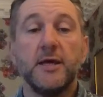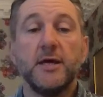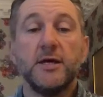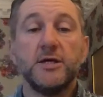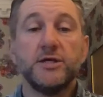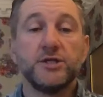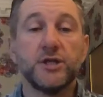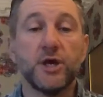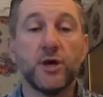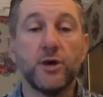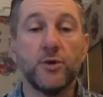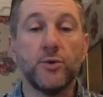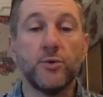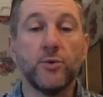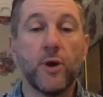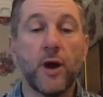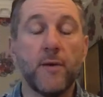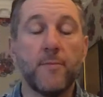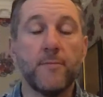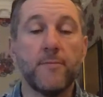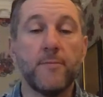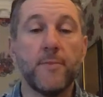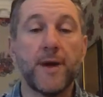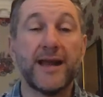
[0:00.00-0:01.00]
So,
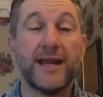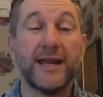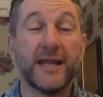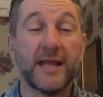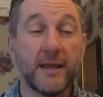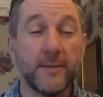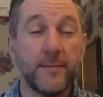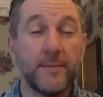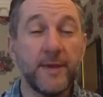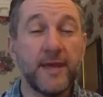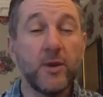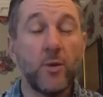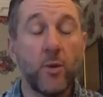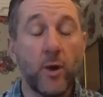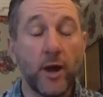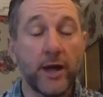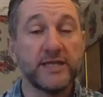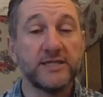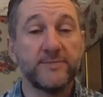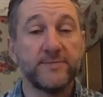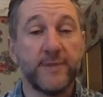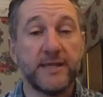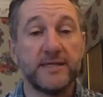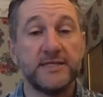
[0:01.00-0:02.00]
and it can be quite
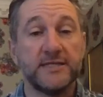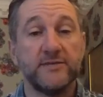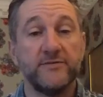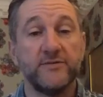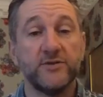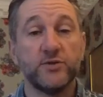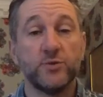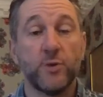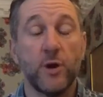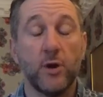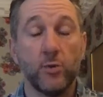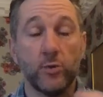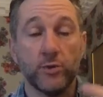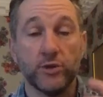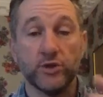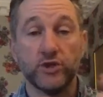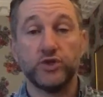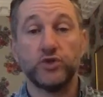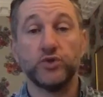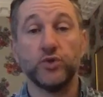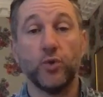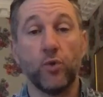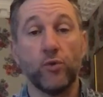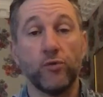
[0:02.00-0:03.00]
expensive as well with
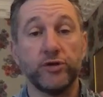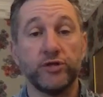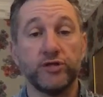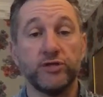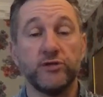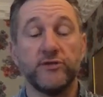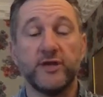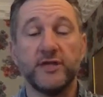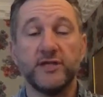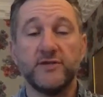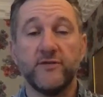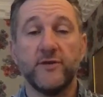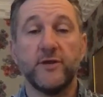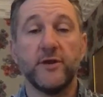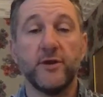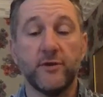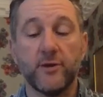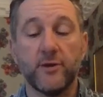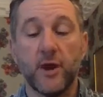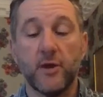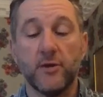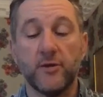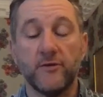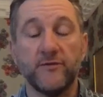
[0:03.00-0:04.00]
storage and things. If you
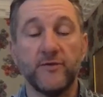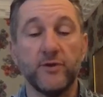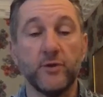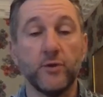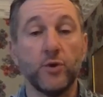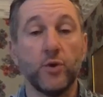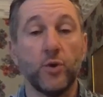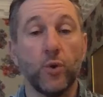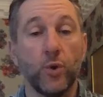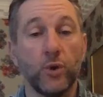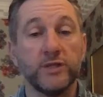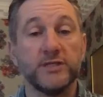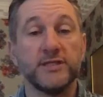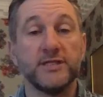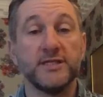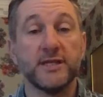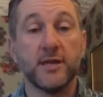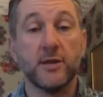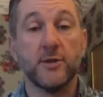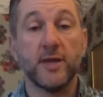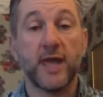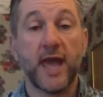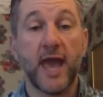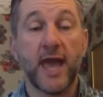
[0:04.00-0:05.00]
only own a few coins, it's
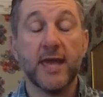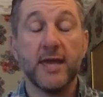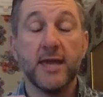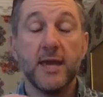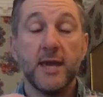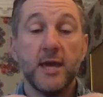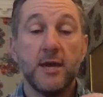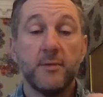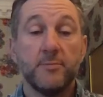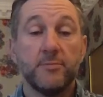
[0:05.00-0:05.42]
okay.